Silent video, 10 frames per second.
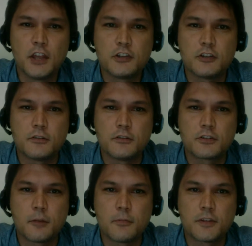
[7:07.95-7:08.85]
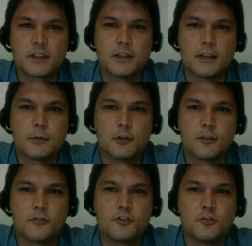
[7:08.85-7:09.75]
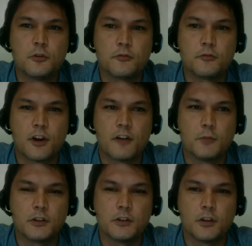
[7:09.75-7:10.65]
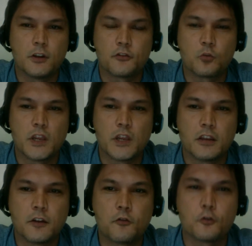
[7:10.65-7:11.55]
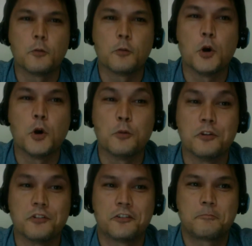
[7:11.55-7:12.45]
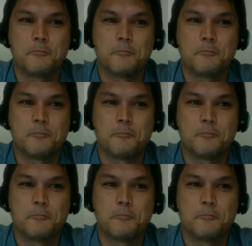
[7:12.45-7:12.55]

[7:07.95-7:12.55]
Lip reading: to something in the neighborhood of $2.5 million a week for a moment